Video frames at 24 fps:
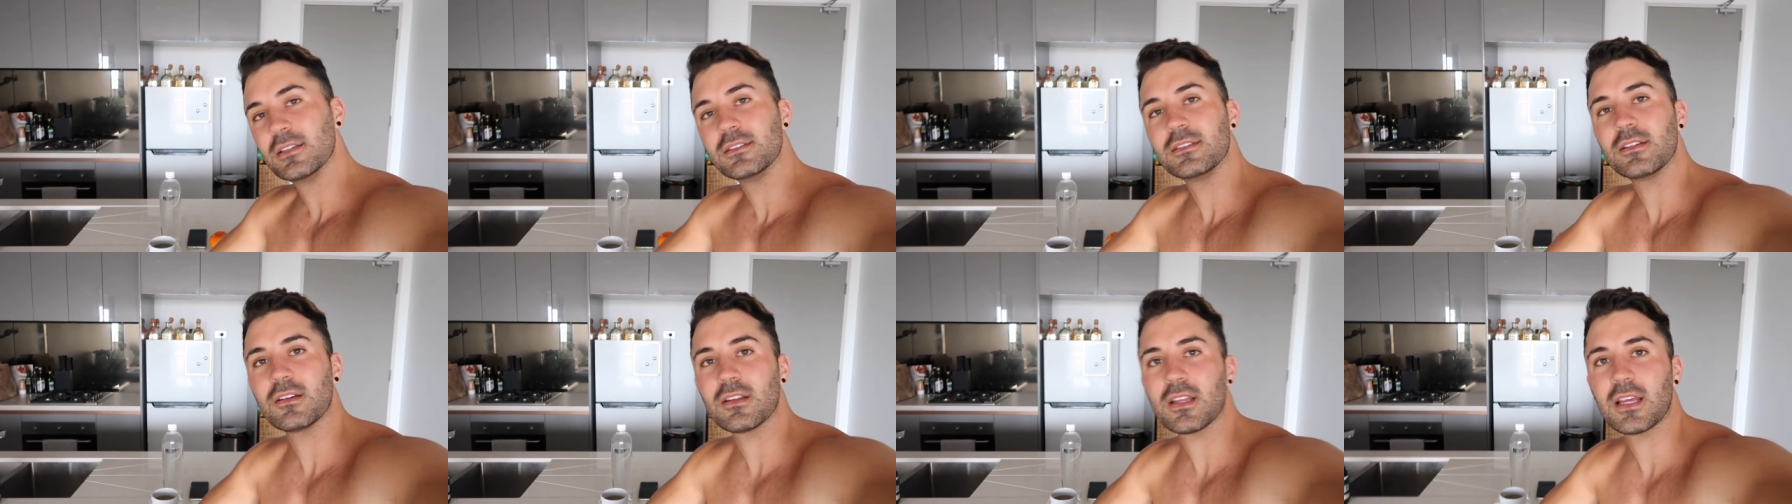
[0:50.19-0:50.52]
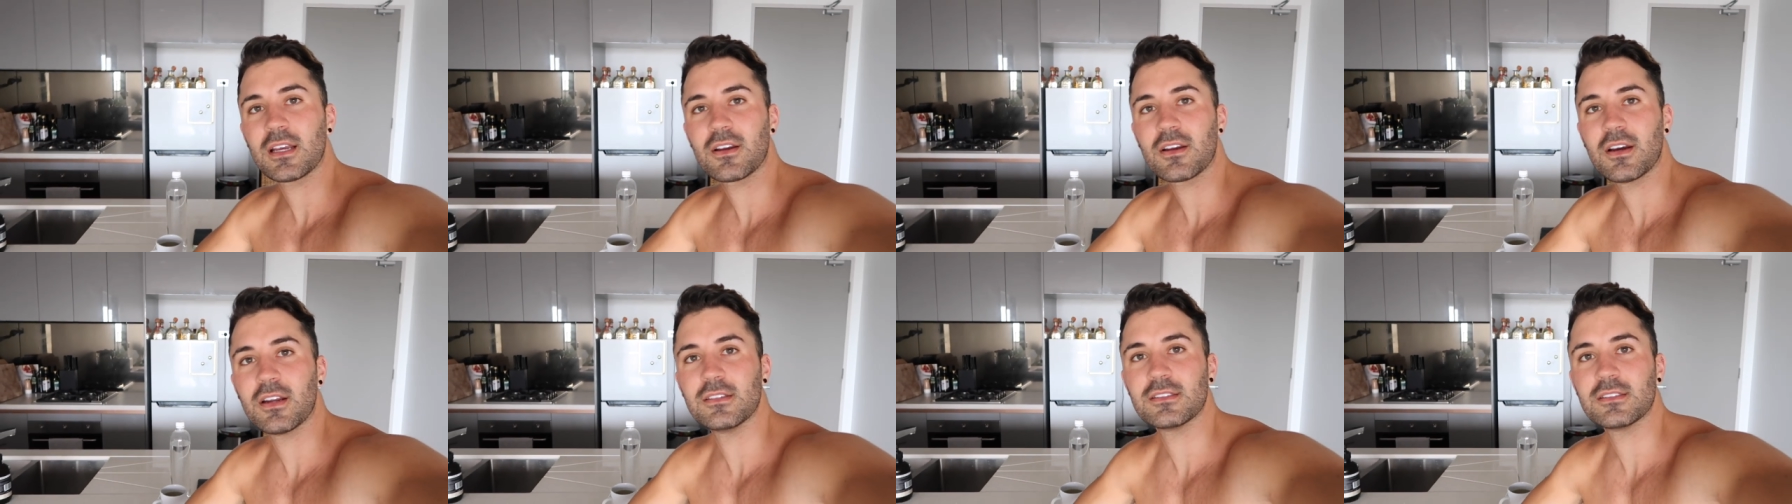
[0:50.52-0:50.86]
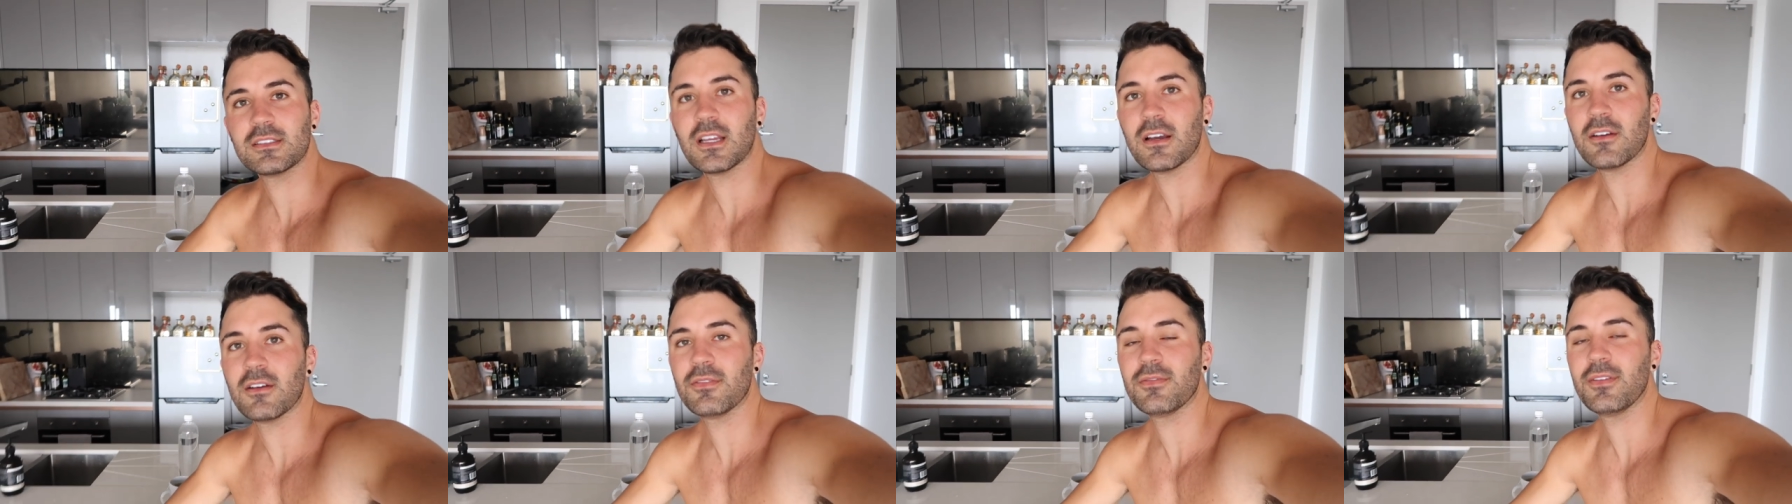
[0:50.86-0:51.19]
did all that kind of
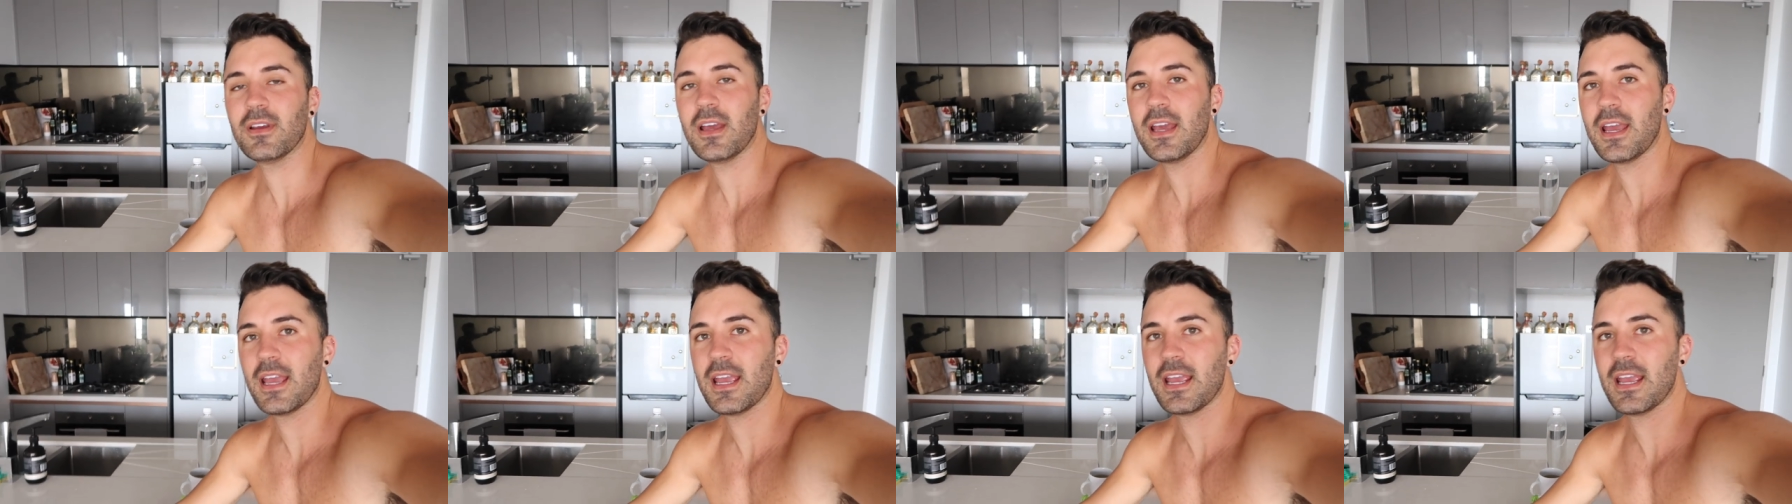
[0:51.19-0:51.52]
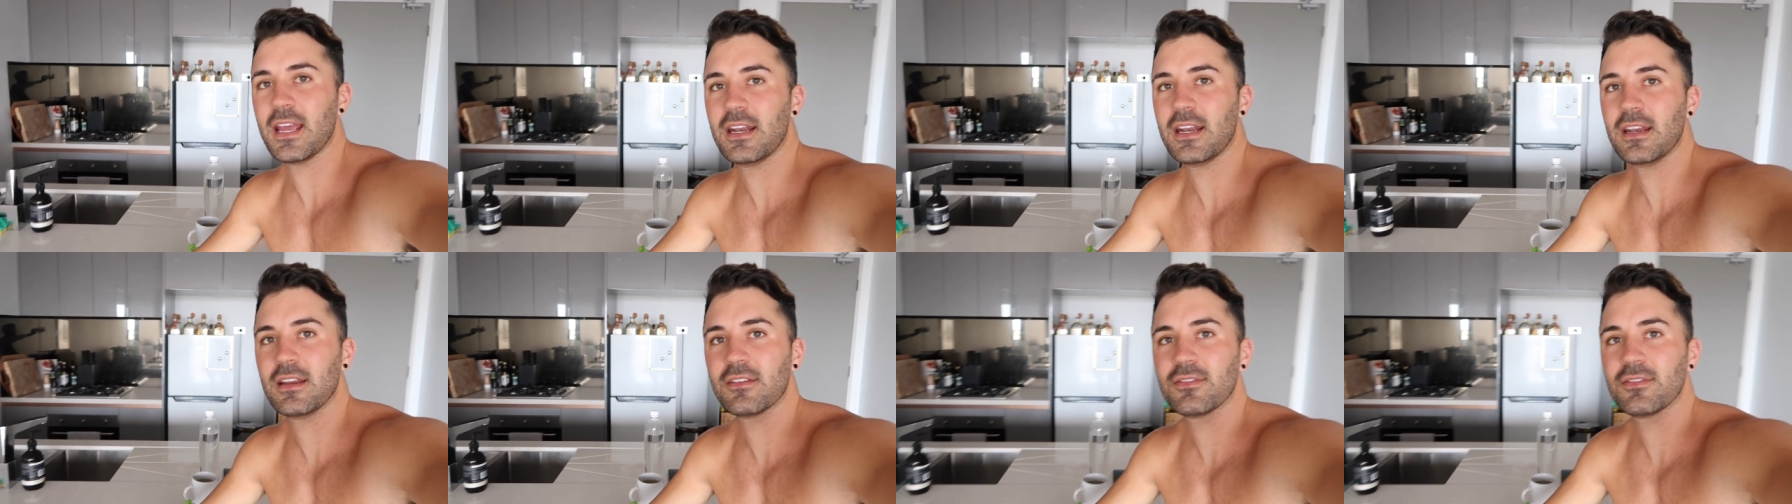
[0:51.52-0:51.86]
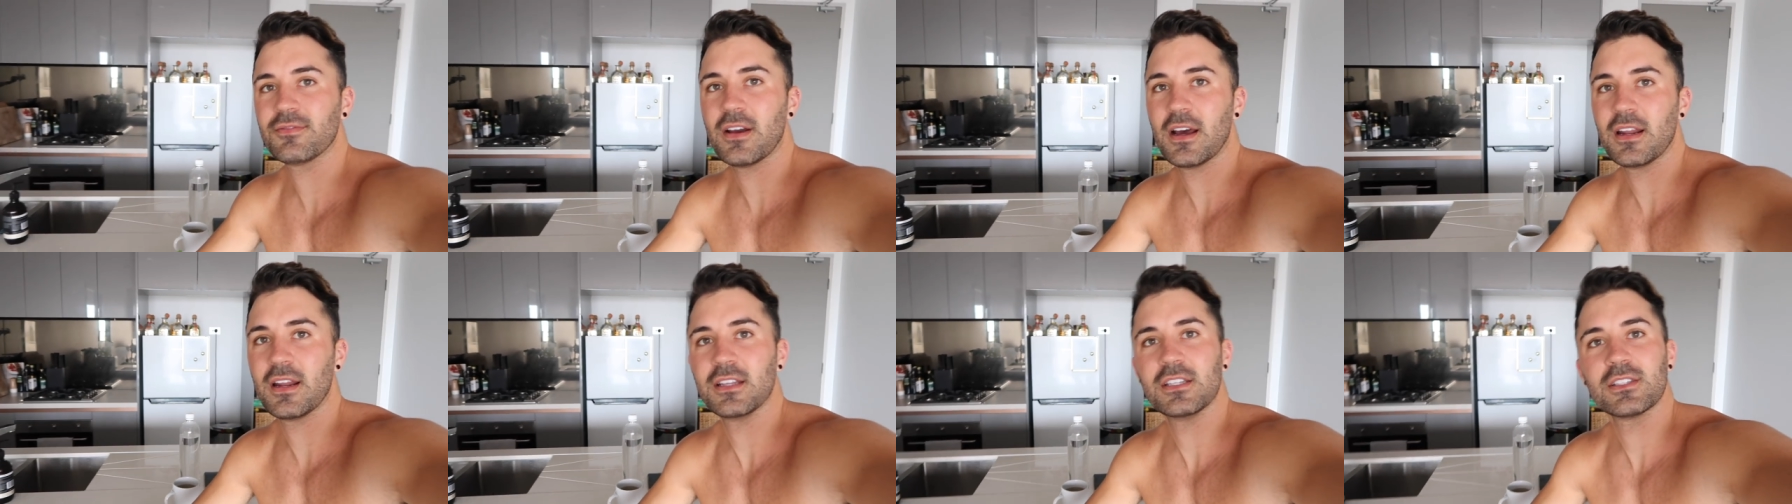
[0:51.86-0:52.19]
stuff, and
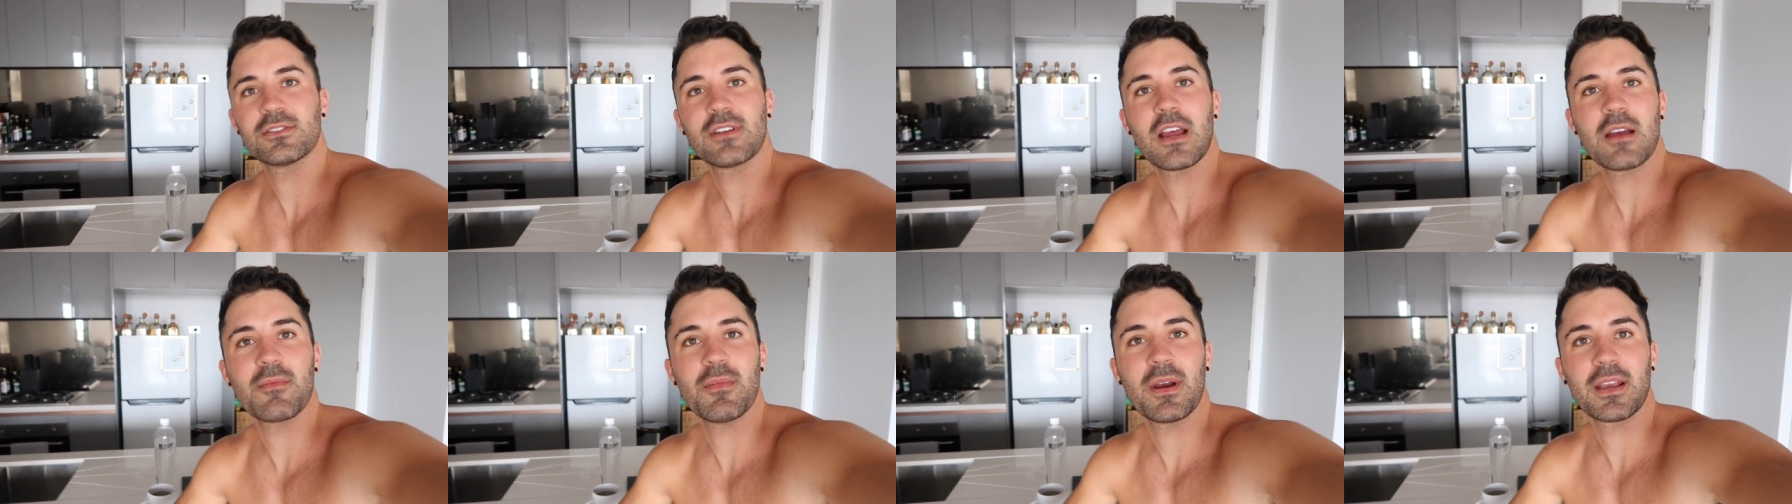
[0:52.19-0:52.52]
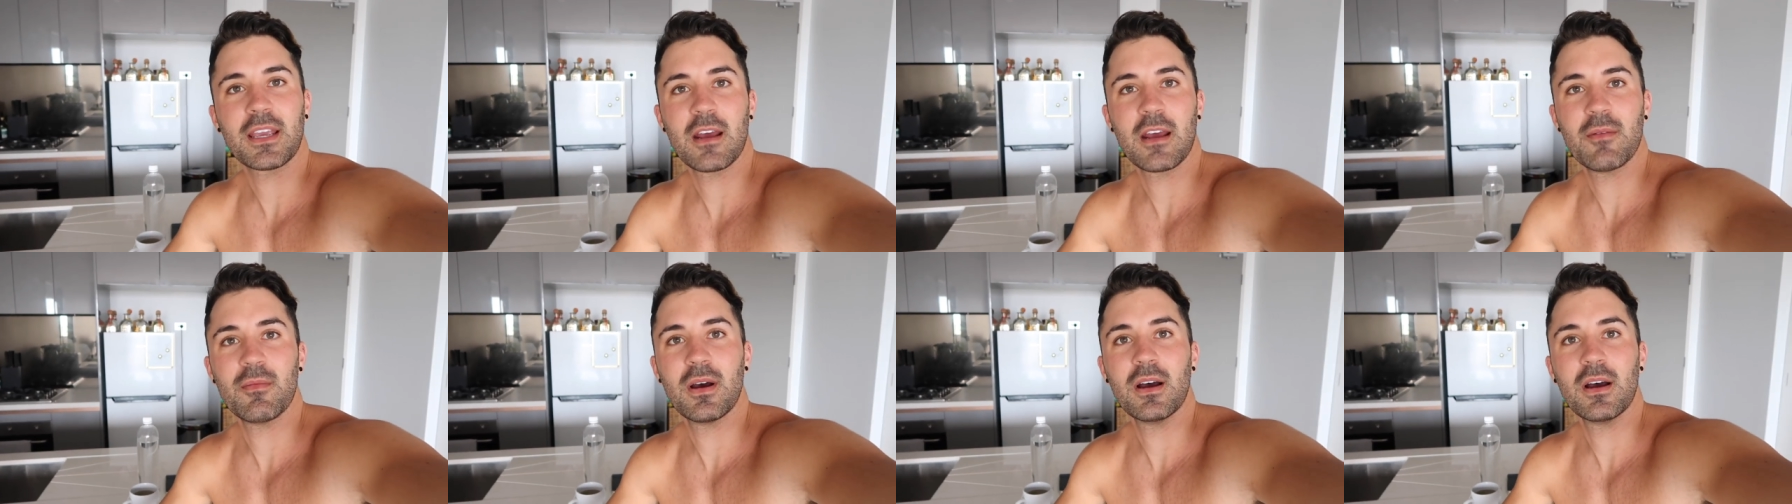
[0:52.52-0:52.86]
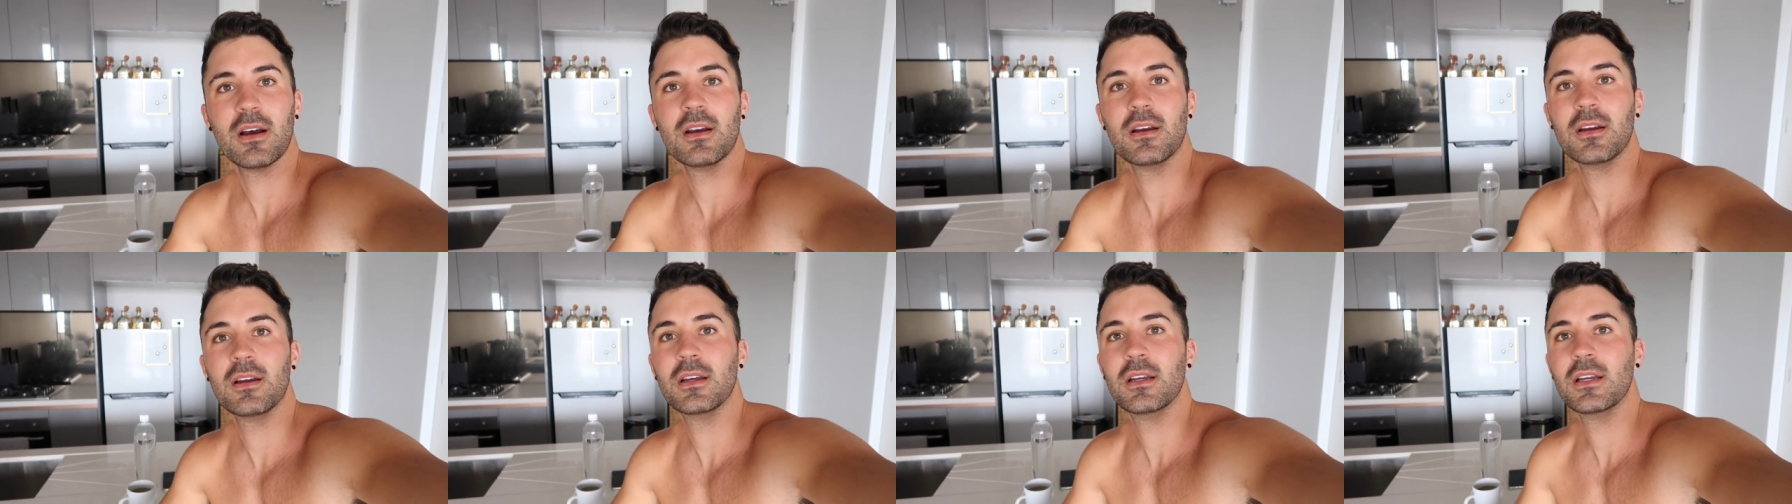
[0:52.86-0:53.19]
finally just grabbed my
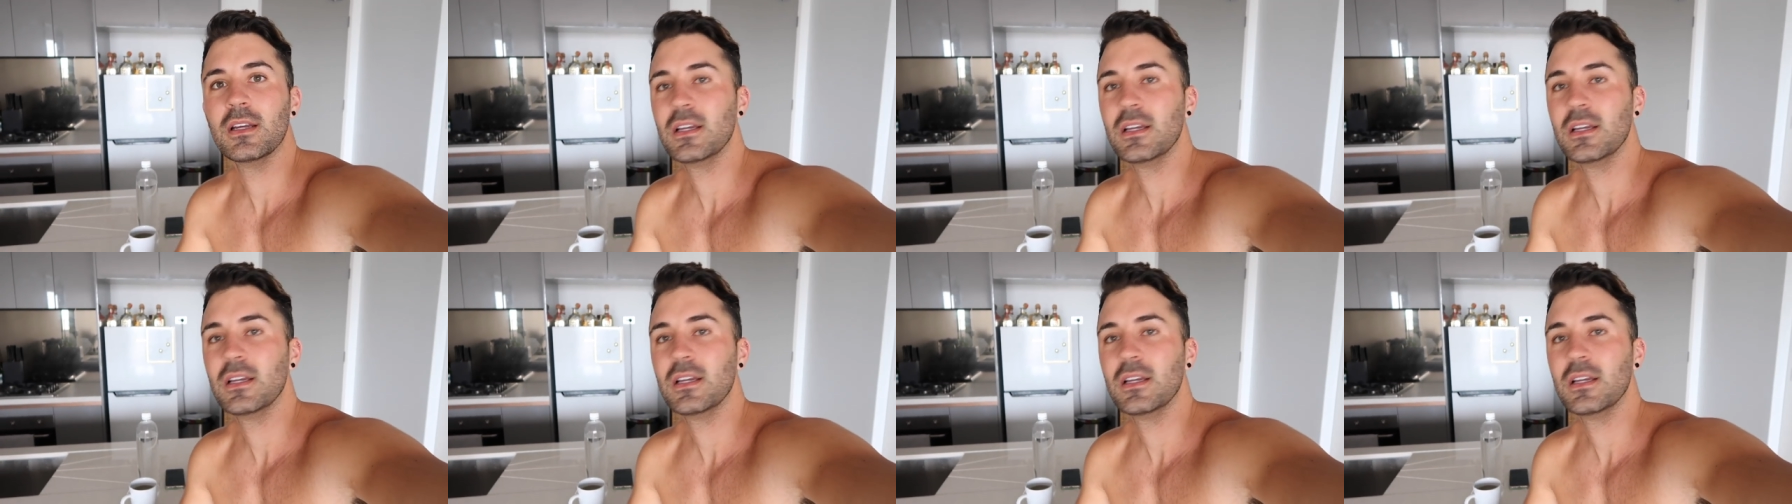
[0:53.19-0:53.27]
camera.